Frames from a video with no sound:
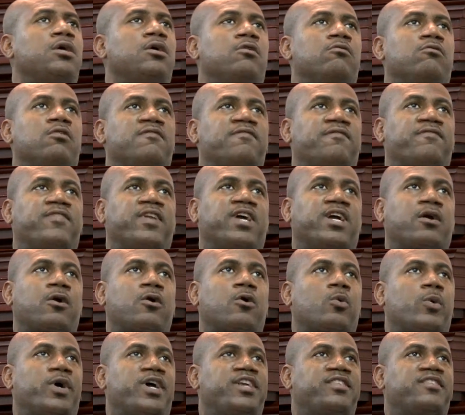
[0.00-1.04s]

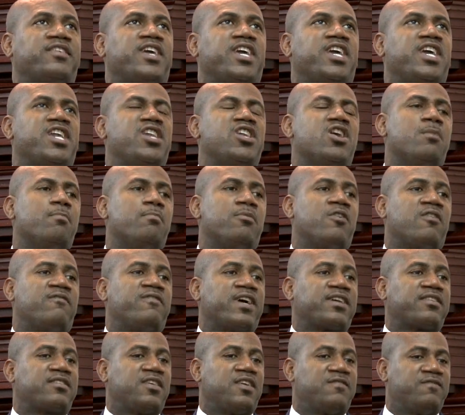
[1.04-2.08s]
reflect quite a number
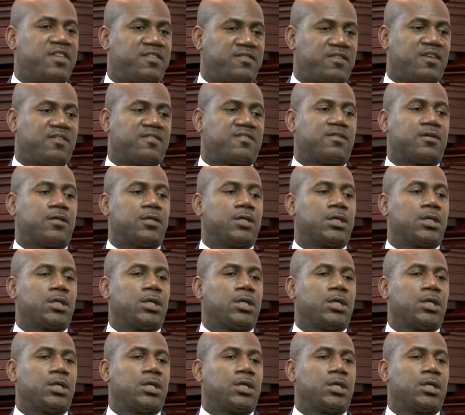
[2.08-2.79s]
of activities.